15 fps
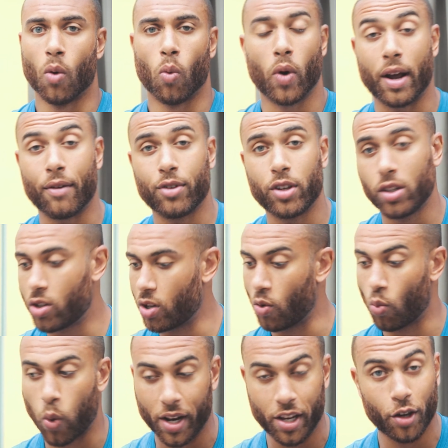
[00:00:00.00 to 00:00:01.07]
Whatever you
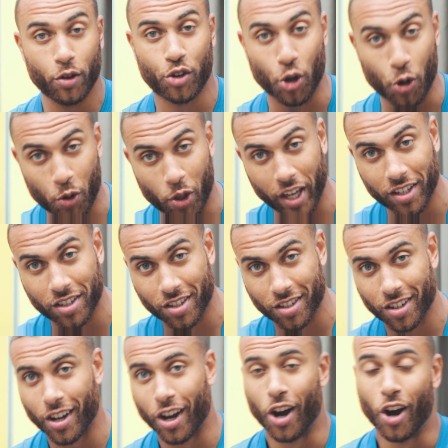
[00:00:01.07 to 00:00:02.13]
do, when you do this,